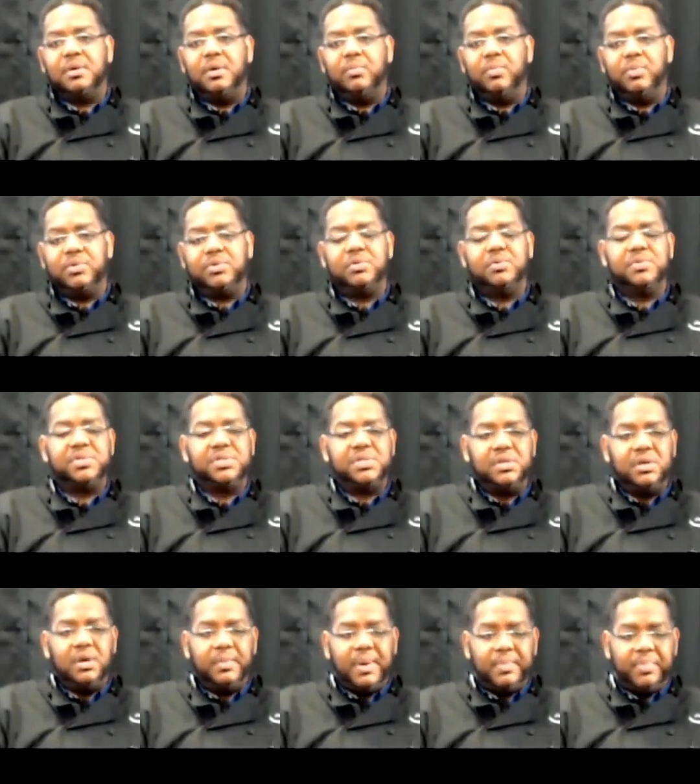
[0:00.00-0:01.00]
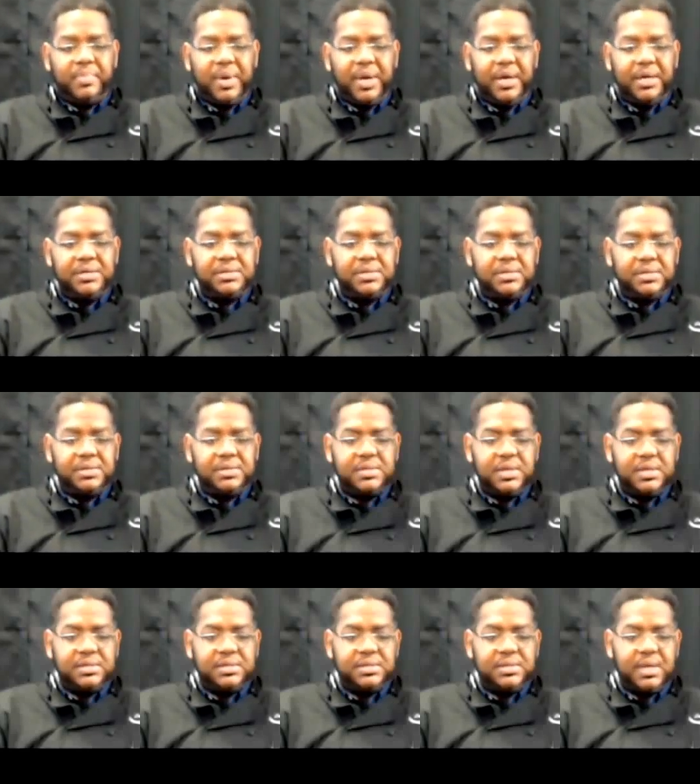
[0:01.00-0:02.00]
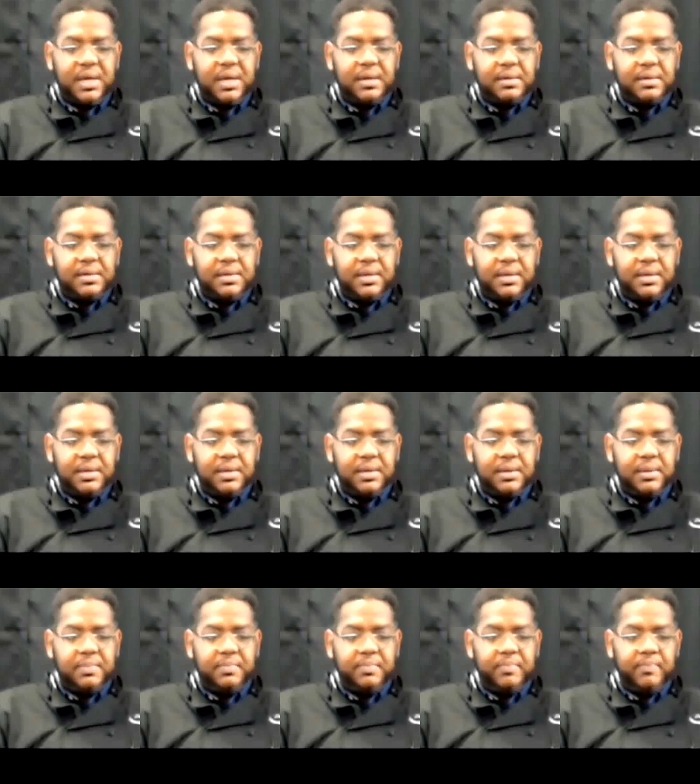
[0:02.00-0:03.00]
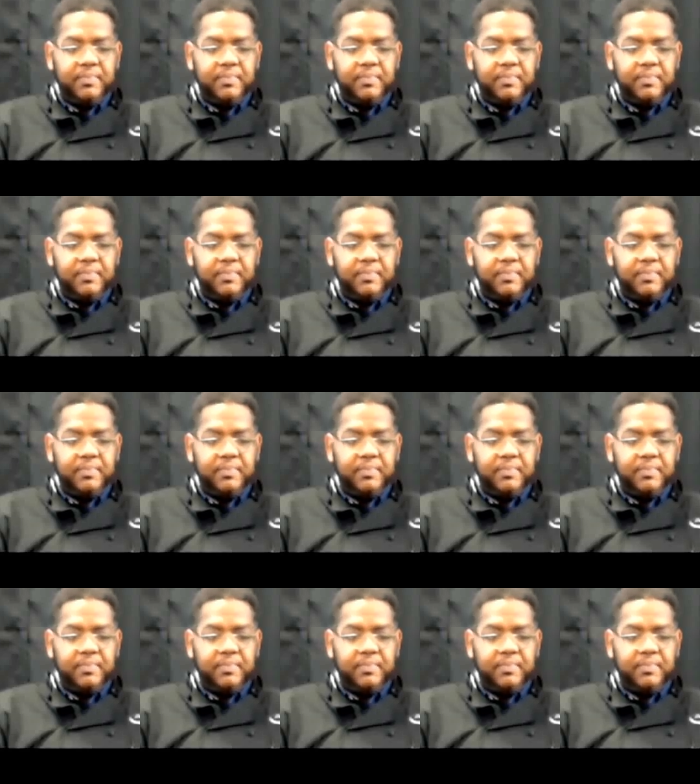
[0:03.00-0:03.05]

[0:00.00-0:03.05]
And what you'll see on my page is, is that um,